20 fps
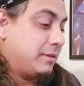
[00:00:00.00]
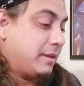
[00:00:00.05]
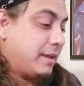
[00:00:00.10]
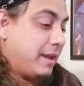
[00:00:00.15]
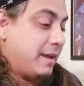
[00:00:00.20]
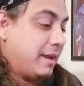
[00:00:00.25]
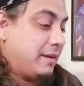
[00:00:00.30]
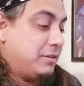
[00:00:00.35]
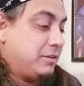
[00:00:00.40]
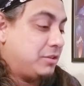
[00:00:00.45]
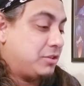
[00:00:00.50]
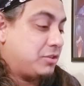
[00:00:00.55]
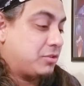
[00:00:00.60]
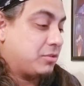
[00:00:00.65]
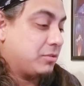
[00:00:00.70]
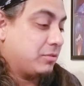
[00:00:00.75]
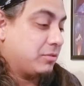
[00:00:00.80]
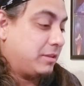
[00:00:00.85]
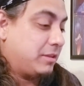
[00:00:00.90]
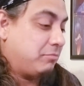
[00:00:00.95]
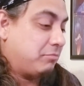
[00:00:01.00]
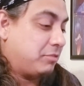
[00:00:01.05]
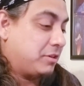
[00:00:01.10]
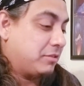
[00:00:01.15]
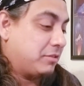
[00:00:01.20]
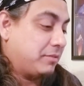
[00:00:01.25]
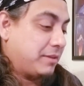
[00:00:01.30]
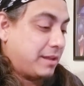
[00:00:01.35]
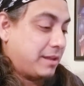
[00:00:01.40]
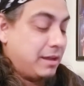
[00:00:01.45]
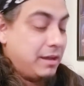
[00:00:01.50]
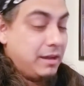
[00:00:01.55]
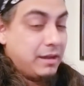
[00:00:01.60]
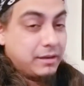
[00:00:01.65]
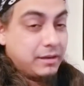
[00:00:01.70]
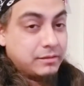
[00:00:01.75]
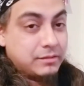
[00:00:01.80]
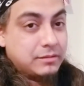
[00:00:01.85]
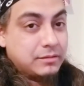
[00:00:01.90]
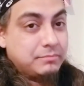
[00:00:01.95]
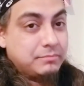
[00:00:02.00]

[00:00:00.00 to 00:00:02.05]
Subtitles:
And it's truly one of a kind.